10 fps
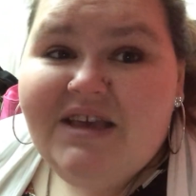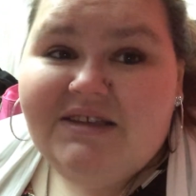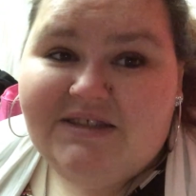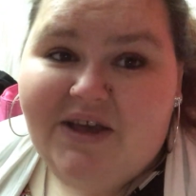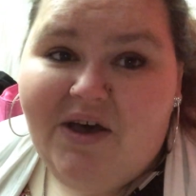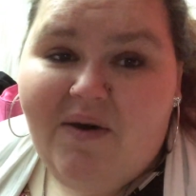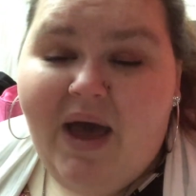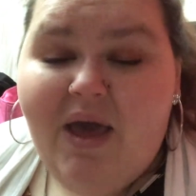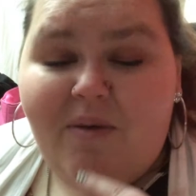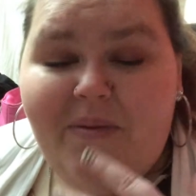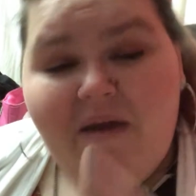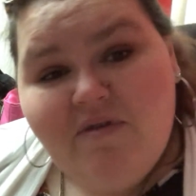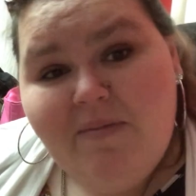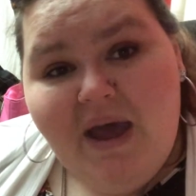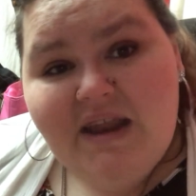So I hope
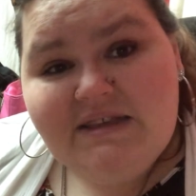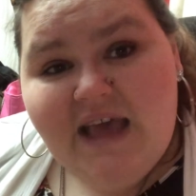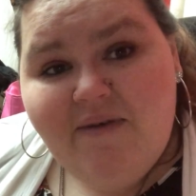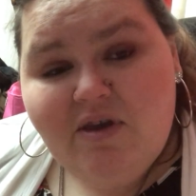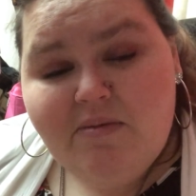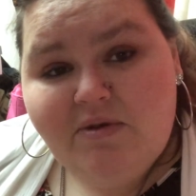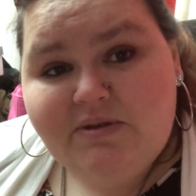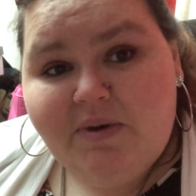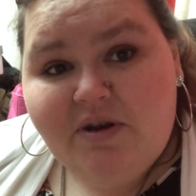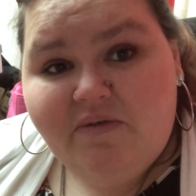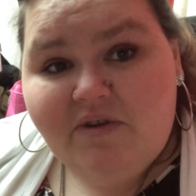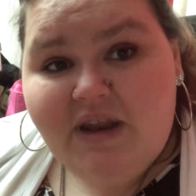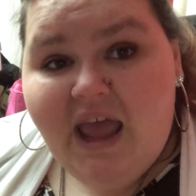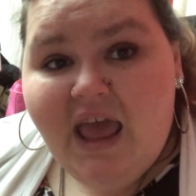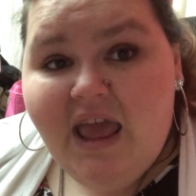everybody's having a most wonderful
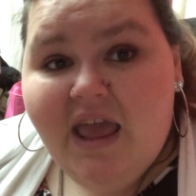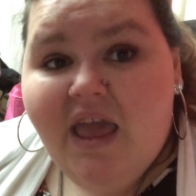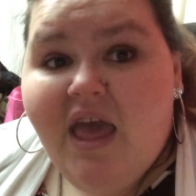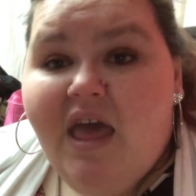day.